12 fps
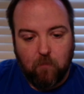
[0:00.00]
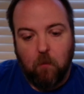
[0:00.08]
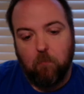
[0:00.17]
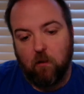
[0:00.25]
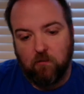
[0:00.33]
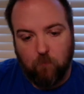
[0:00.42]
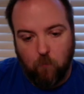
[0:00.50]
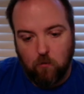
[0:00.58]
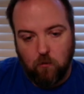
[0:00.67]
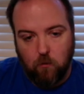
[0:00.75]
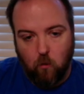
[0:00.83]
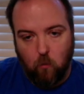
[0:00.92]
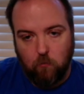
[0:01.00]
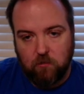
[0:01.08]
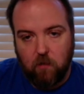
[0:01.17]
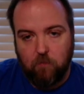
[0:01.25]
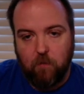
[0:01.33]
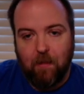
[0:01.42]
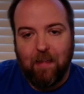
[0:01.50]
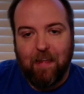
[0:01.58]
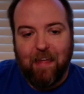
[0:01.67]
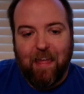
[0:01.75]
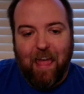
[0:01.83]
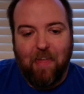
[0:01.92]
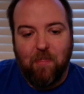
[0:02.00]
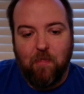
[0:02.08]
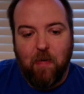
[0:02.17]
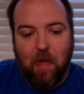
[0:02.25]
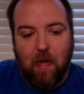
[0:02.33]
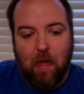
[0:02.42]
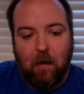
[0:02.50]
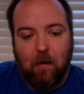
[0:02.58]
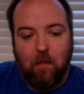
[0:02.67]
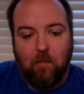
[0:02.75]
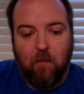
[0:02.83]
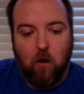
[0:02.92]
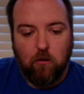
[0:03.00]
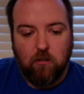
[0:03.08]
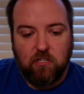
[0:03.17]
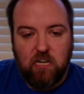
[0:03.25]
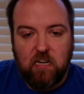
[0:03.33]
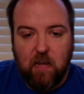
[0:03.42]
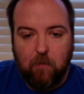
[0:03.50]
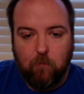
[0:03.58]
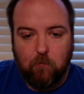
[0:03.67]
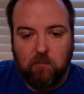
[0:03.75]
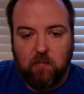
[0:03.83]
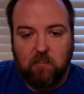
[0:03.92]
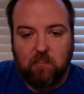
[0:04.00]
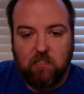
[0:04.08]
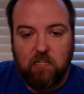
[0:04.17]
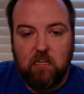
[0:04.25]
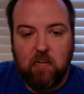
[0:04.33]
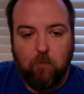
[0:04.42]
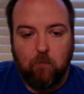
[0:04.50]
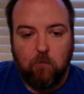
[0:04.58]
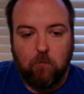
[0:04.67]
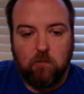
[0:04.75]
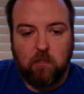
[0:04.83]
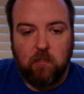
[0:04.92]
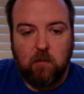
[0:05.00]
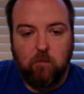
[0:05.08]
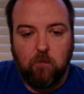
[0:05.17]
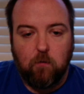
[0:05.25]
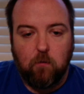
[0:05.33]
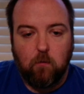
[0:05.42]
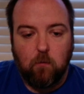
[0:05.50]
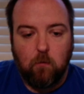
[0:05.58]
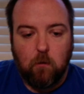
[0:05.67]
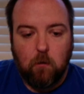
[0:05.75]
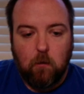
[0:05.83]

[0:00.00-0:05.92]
plus of course all the normal stuff, and then there are Sea Devils, and Sea Devils give you,